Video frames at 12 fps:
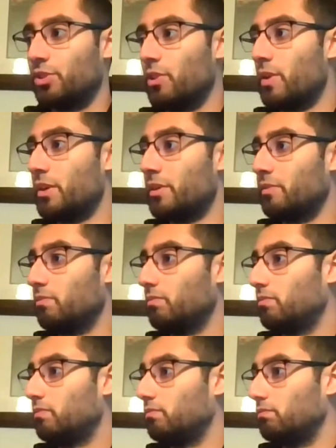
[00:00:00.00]
turn around,
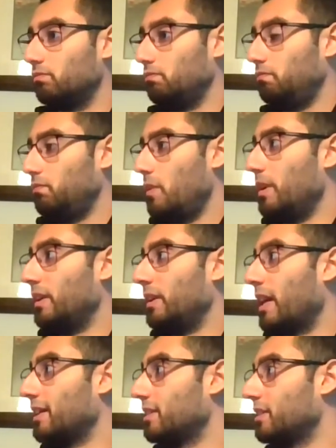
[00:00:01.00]

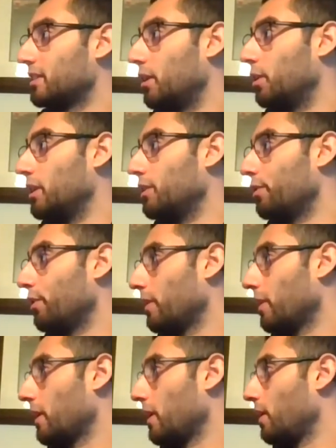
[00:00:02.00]
nice and slowly,
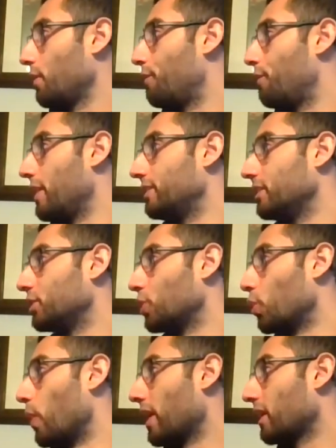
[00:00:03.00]
facing
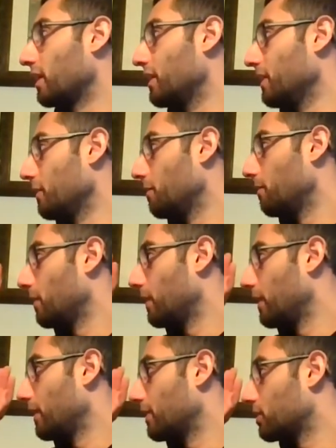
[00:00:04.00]
directly
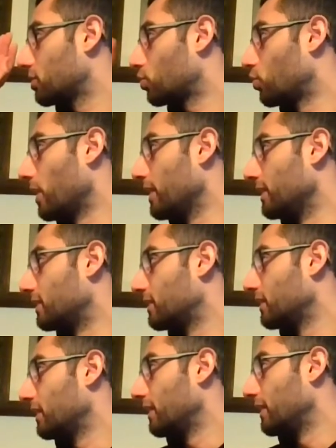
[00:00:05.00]

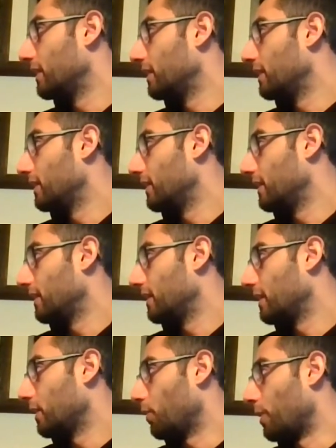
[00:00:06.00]
straight
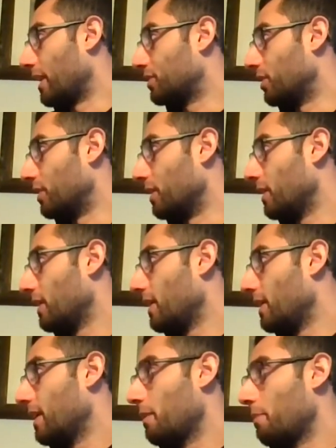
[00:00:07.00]
when I turn.
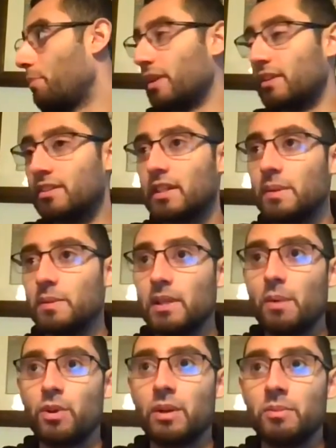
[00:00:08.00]
But at the same
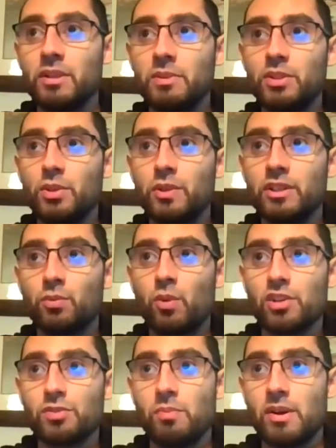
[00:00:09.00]
time, what I'm going to be doing is
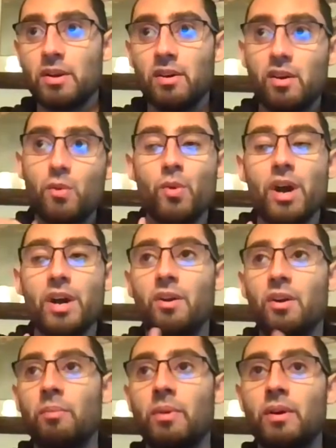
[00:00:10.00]
watch my right
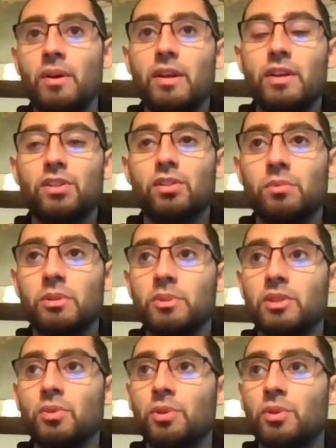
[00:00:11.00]
arm. So I'm going to
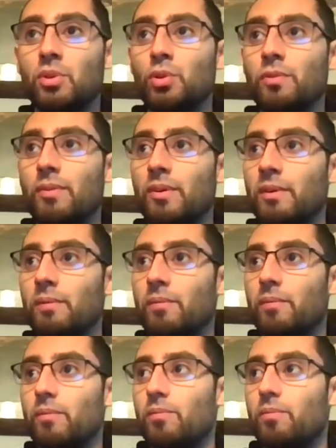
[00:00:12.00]
be going over
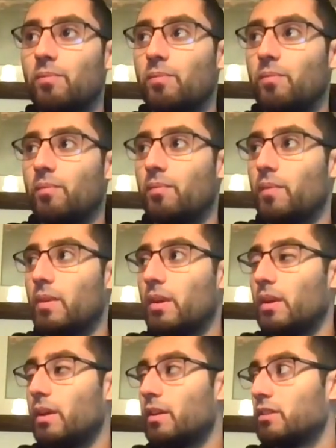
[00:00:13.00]

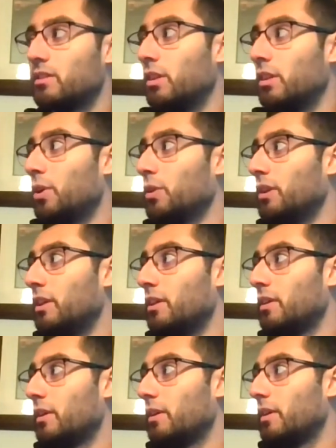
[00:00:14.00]
slowly,